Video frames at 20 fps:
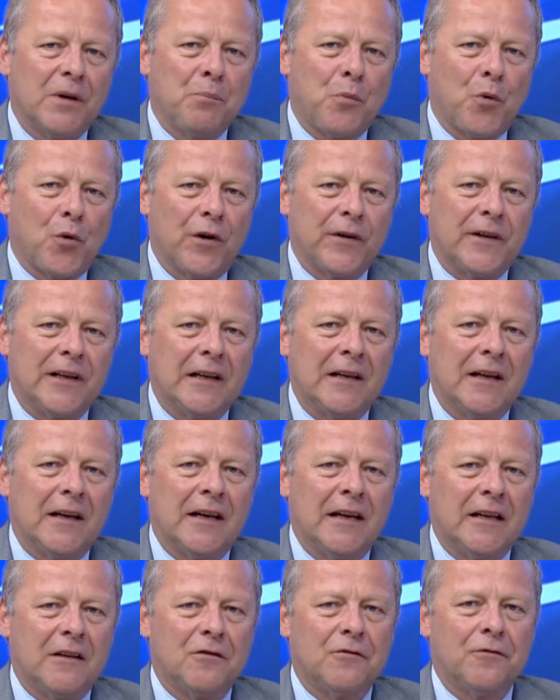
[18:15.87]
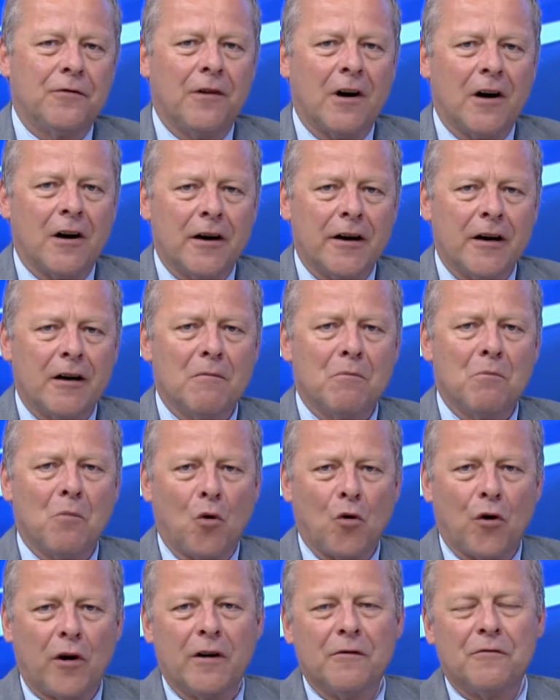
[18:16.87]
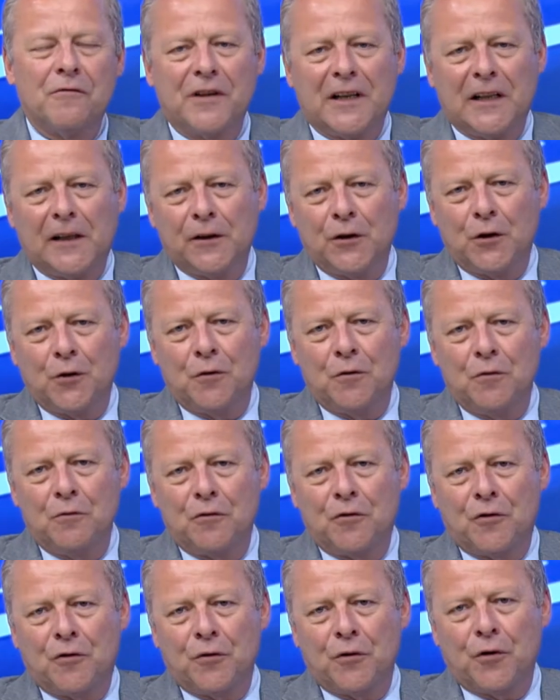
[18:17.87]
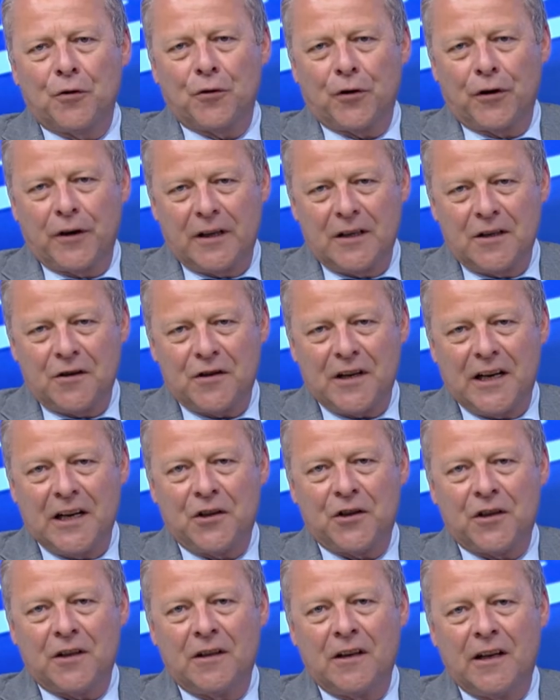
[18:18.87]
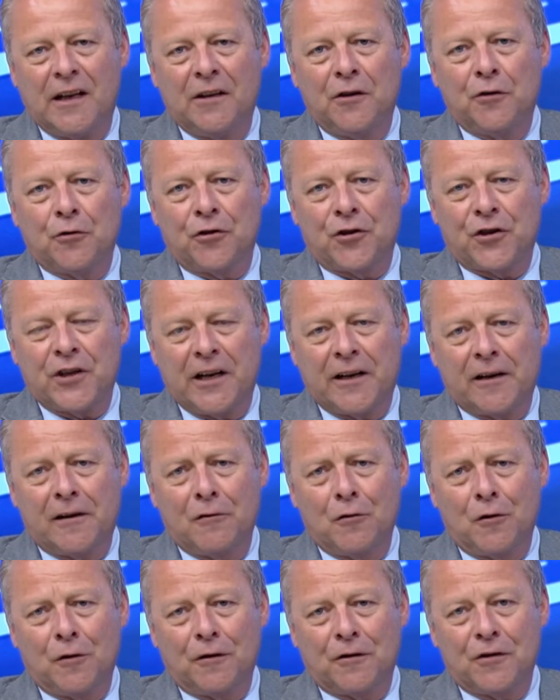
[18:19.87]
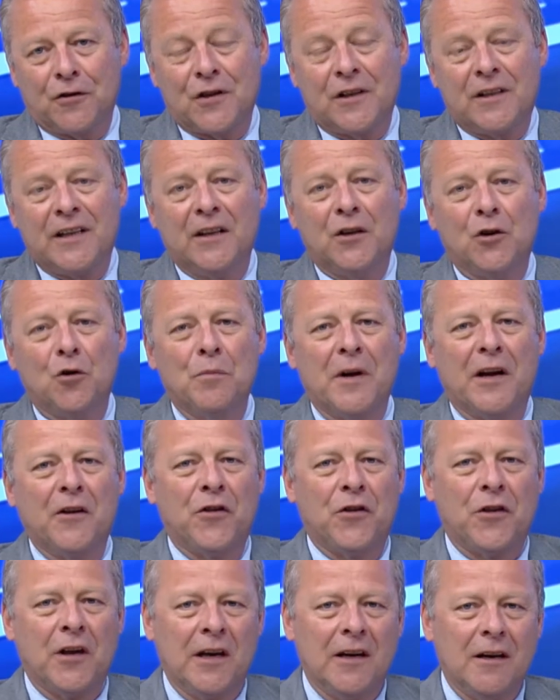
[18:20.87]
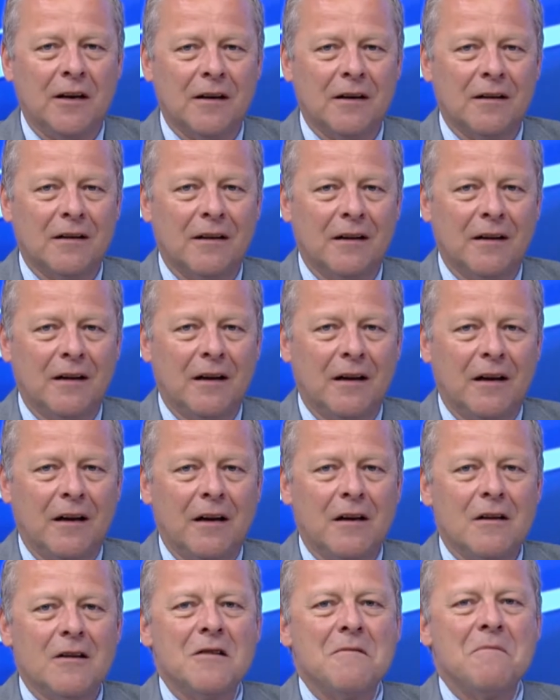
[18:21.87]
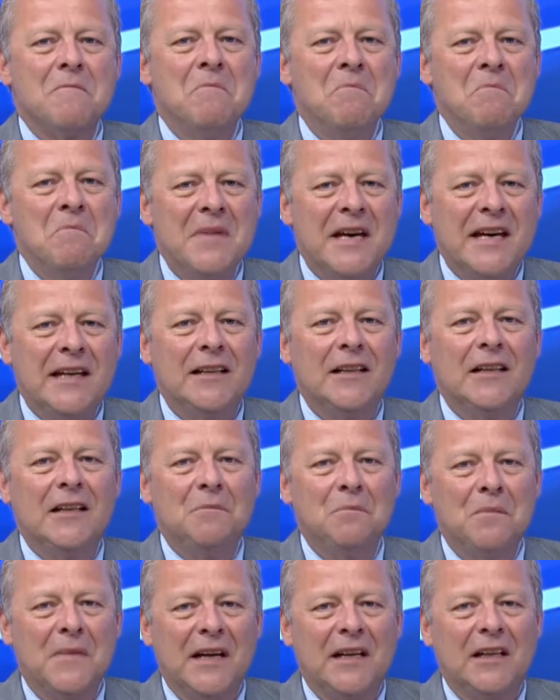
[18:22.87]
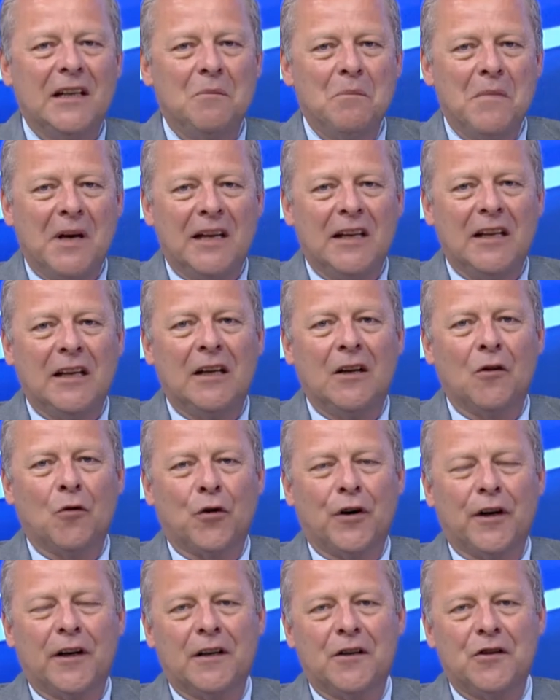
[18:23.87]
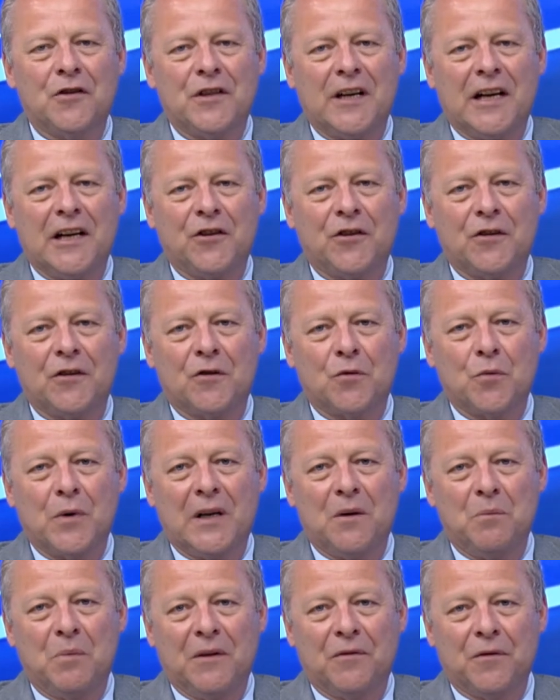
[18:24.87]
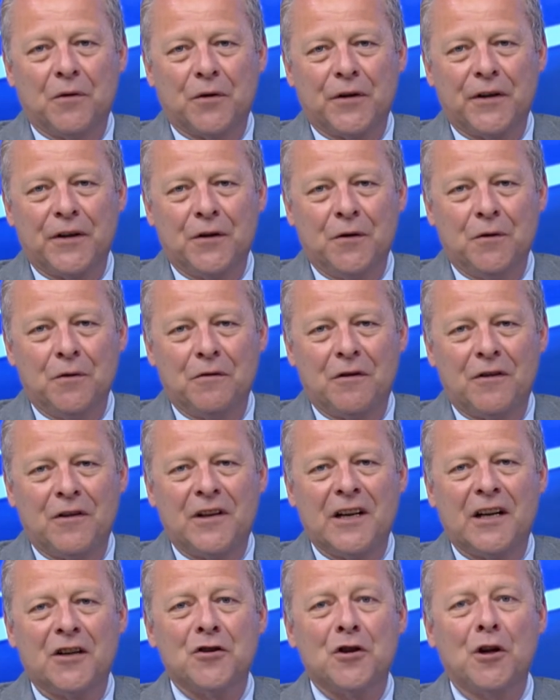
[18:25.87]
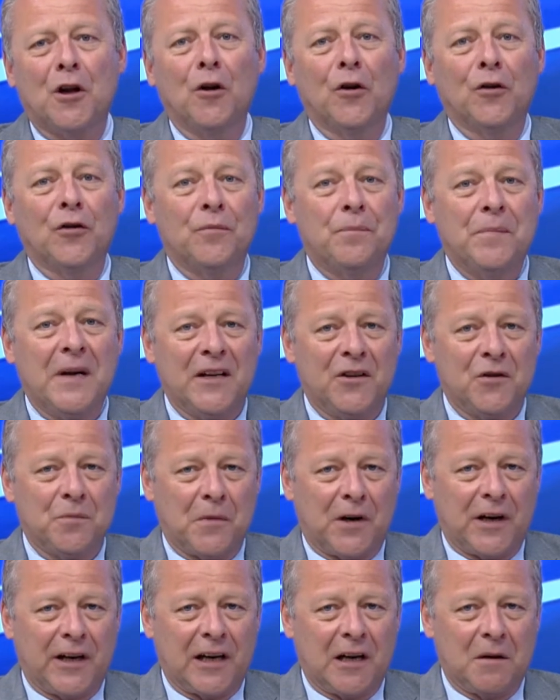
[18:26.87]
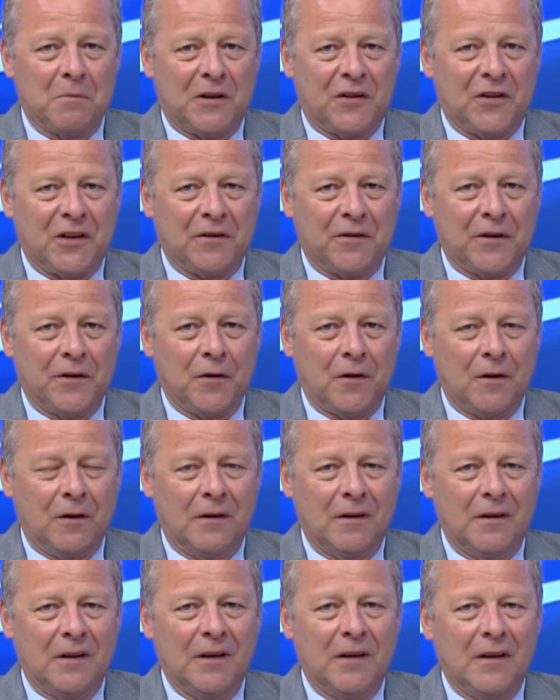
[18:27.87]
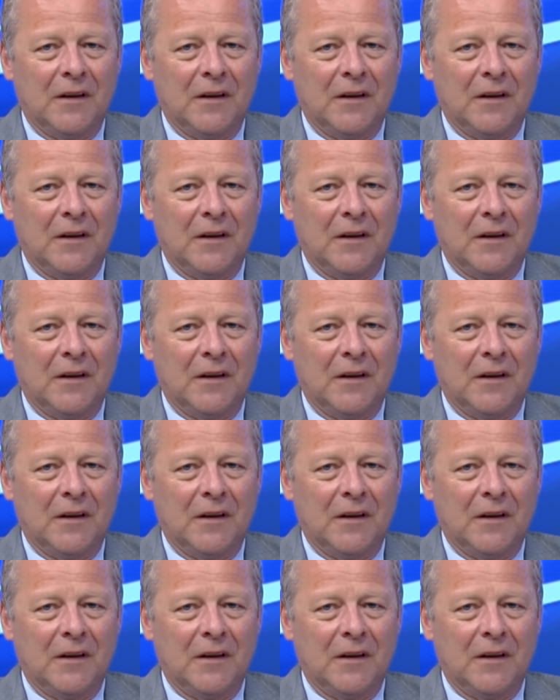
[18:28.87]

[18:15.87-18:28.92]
reporting adds far more value to your organization and your shareholders than you may think. Many, many, many organizations went before you. There's a lot of benchmarking material,